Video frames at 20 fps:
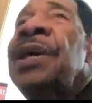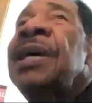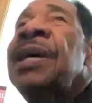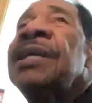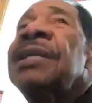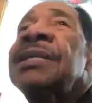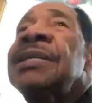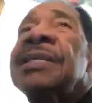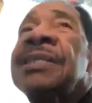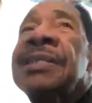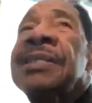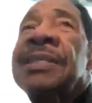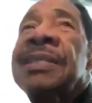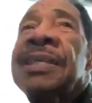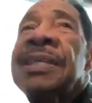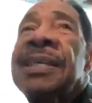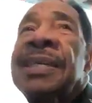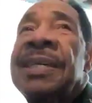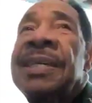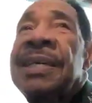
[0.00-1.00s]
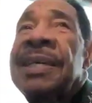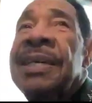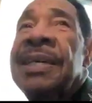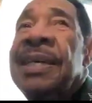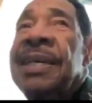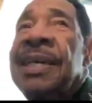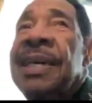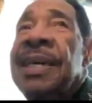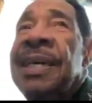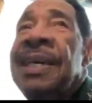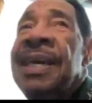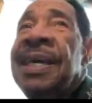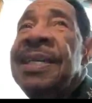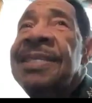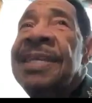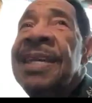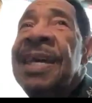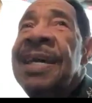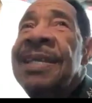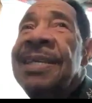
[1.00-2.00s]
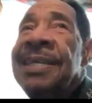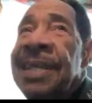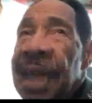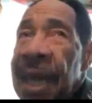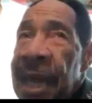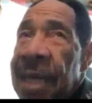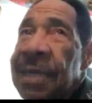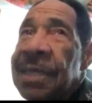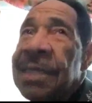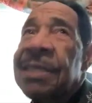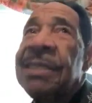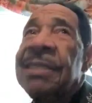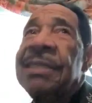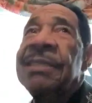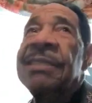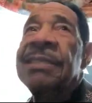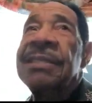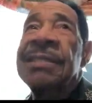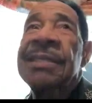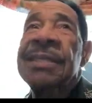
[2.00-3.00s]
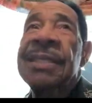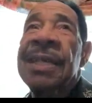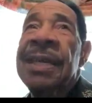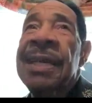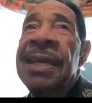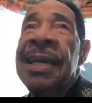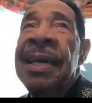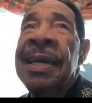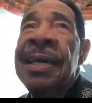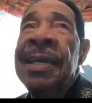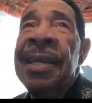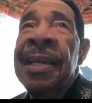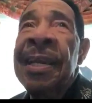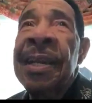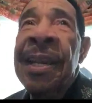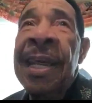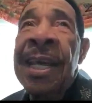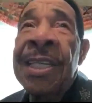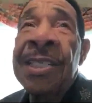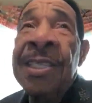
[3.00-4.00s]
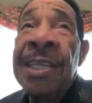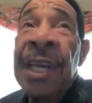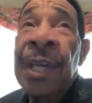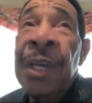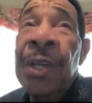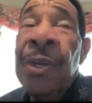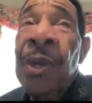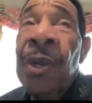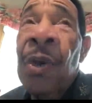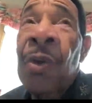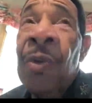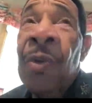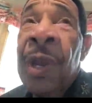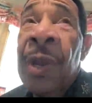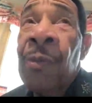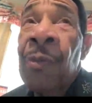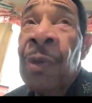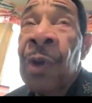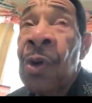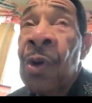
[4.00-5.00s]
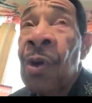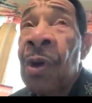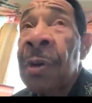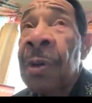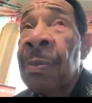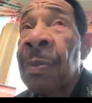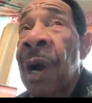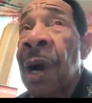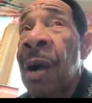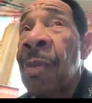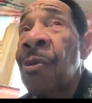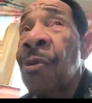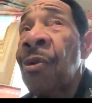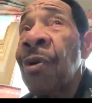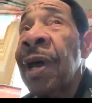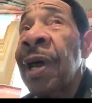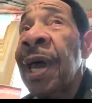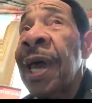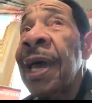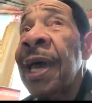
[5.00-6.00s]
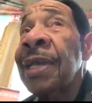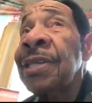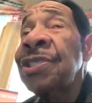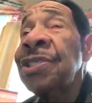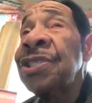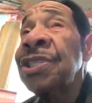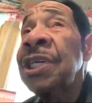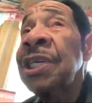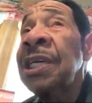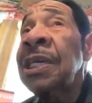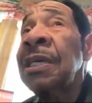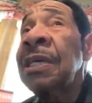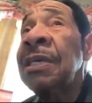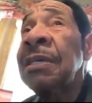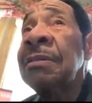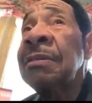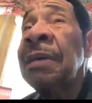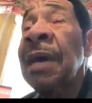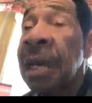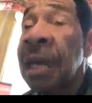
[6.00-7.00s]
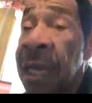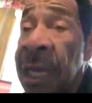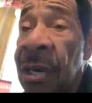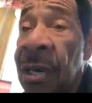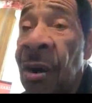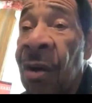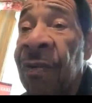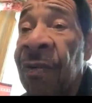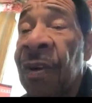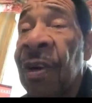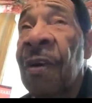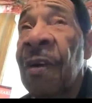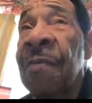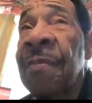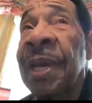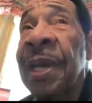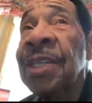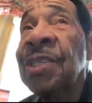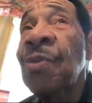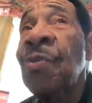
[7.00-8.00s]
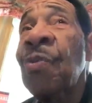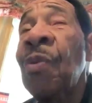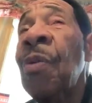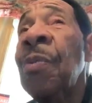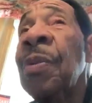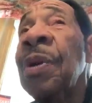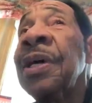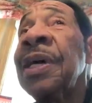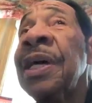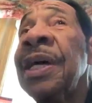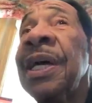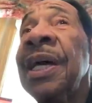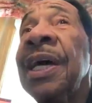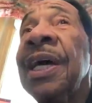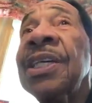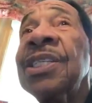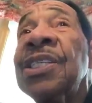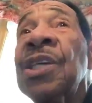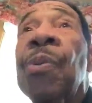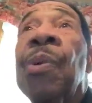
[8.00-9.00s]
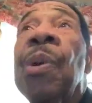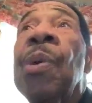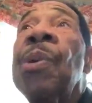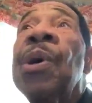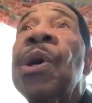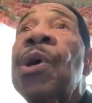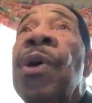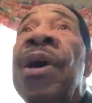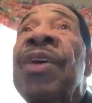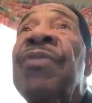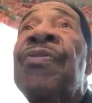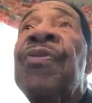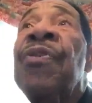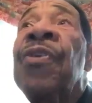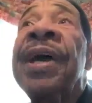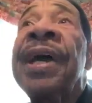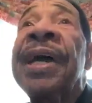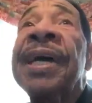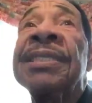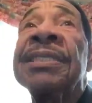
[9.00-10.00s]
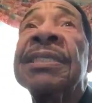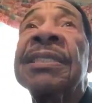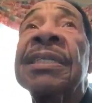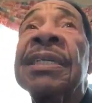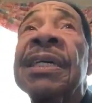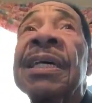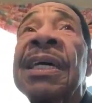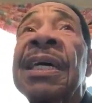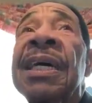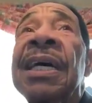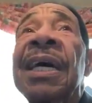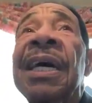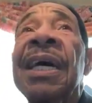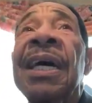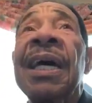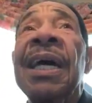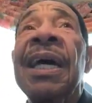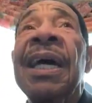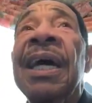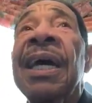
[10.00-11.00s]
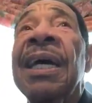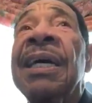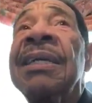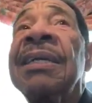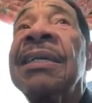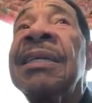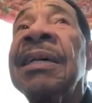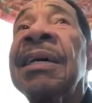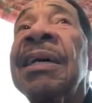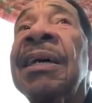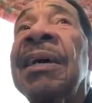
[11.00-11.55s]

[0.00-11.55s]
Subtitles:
it, and they said yes. And the next thing you know, they recorded Barbara, and she got a hit off of Love Makes a Woman. So we were great friends, and